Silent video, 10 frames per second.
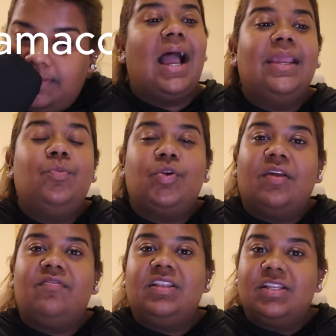i would
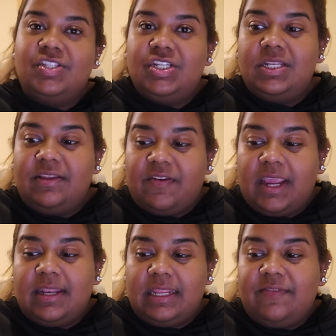have legit if i
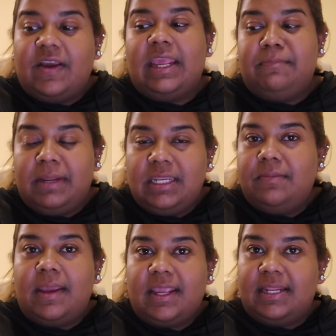had if i had made
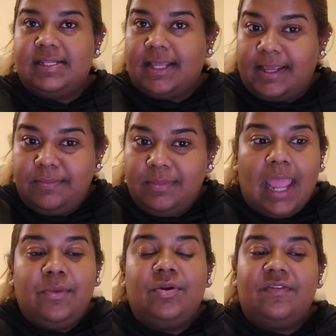it back in time
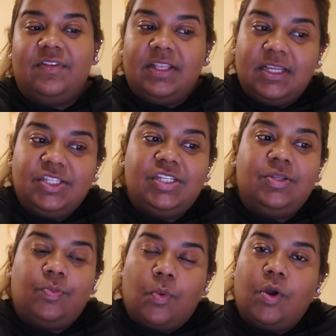i would have
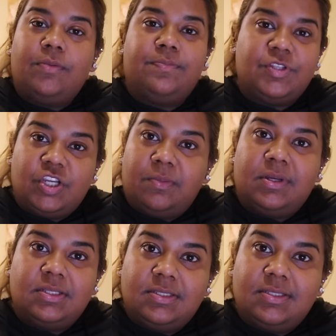legit worn
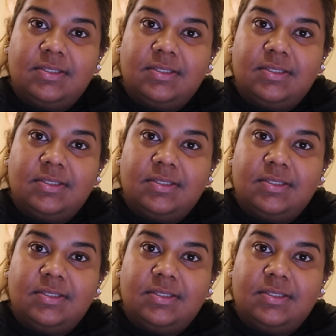pajamas